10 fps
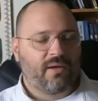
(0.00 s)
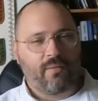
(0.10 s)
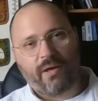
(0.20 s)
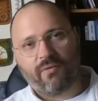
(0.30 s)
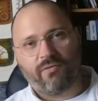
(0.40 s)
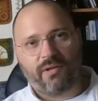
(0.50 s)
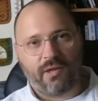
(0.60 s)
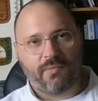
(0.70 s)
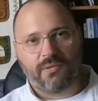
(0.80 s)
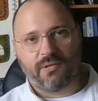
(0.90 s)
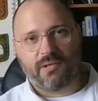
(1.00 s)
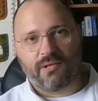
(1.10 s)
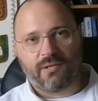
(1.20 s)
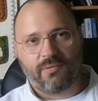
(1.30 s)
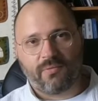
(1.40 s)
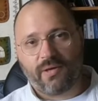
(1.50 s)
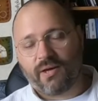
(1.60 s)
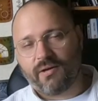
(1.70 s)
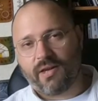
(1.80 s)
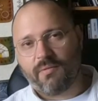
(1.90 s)
we have we
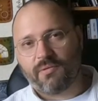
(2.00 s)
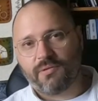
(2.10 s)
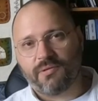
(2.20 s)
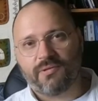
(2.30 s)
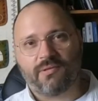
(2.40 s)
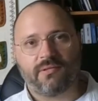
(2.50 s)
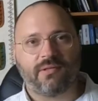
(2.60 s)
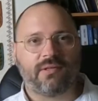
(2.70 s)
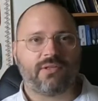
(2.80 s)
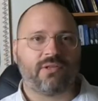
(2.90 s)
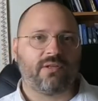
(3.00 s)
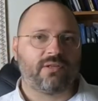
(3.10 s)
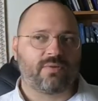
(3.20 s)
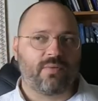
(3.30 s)
are neighborhood to Syrians.